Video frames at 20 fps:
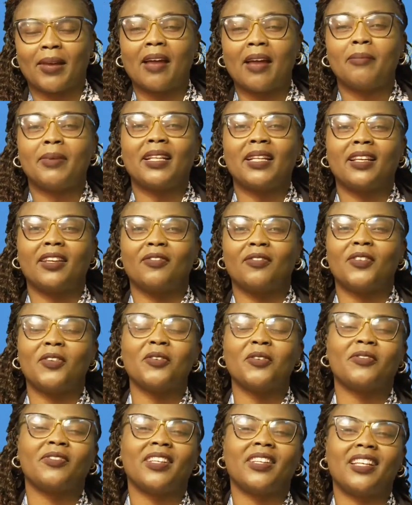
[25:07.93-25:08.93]
I believe
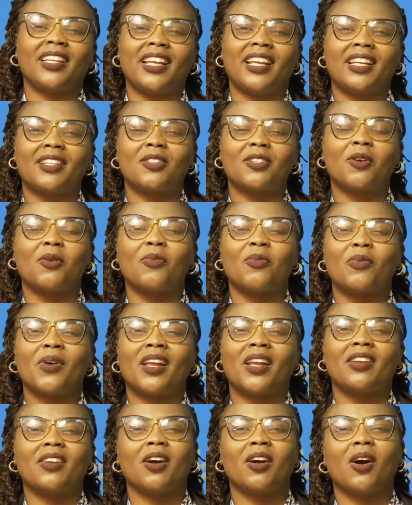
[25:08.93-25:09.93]
you've learned
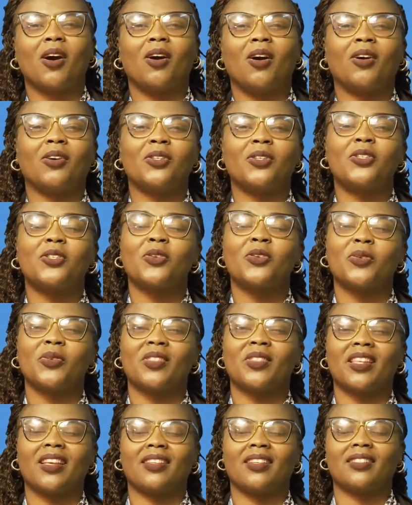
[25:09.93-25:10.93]
one or two
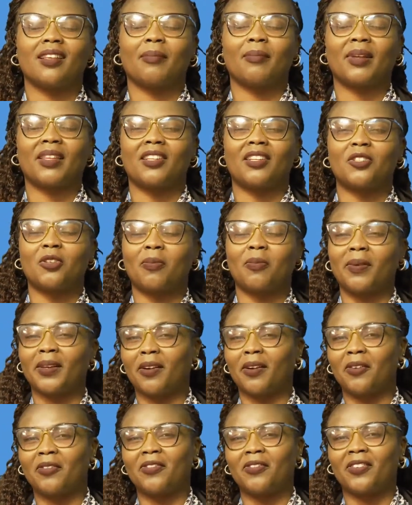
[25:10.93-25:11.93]
things about the
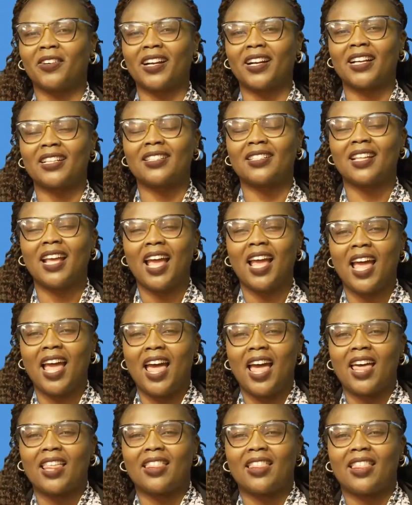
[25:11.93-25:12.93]
topic of focus
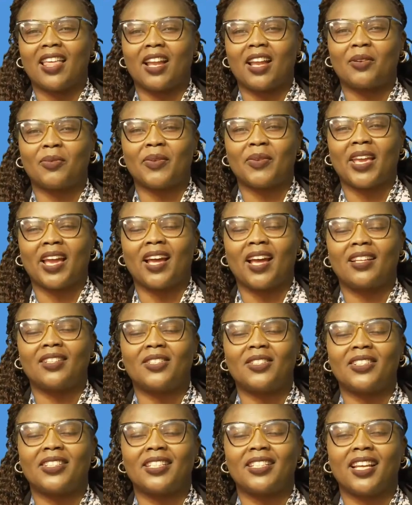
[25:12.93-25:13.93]
that we had
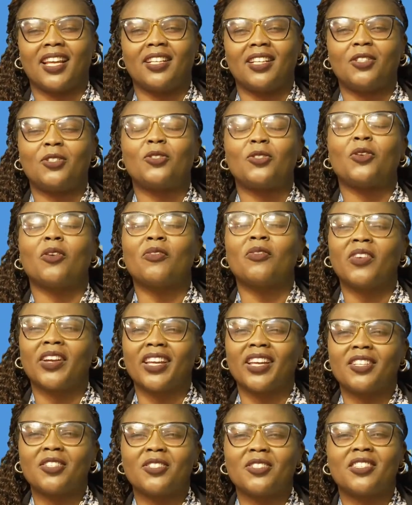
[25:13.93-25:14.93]
today. Don't
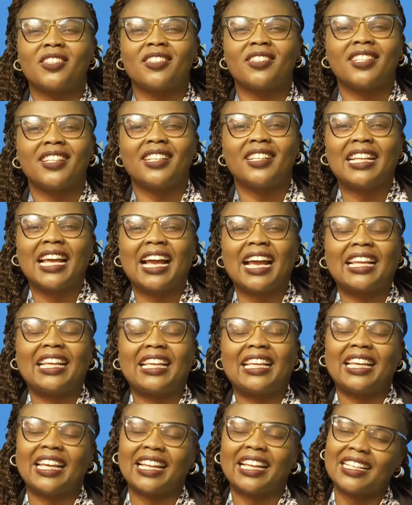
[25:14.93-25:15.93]
forget to tune in
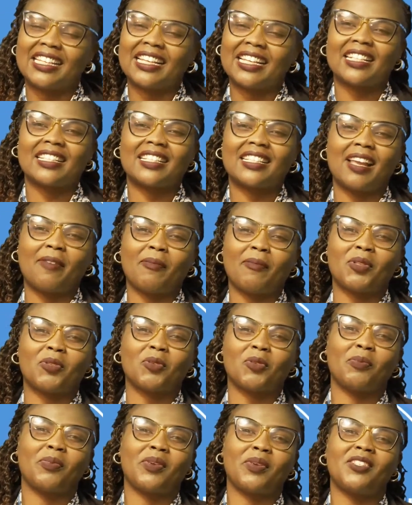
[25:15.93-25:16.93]
again next time as we
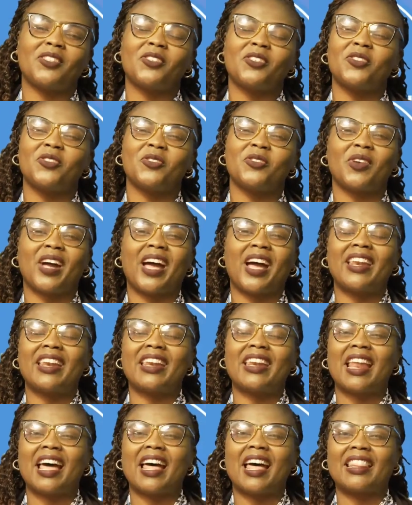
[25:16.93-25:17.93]
bring to you
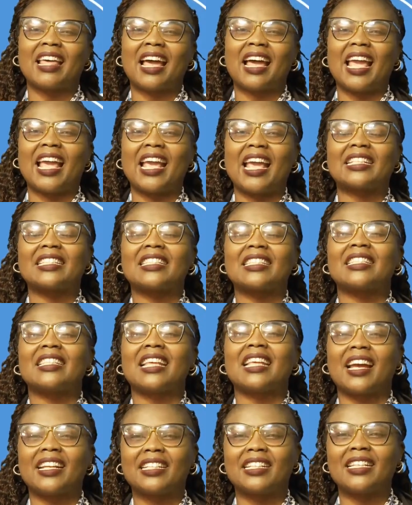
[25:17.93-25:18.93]
another
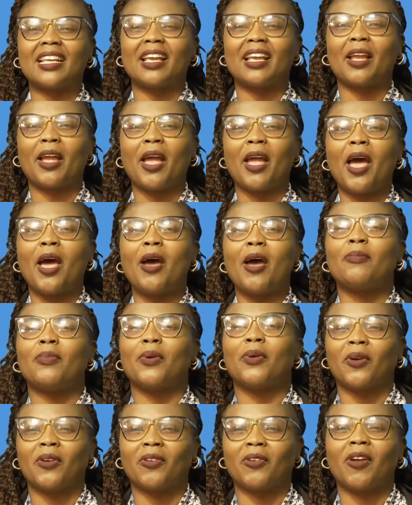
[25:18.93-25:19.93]
exciting
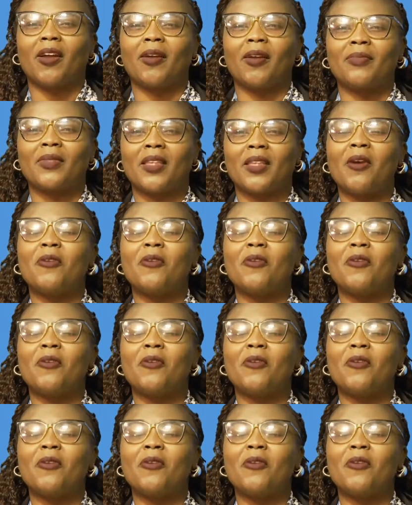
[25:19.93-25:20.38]
program.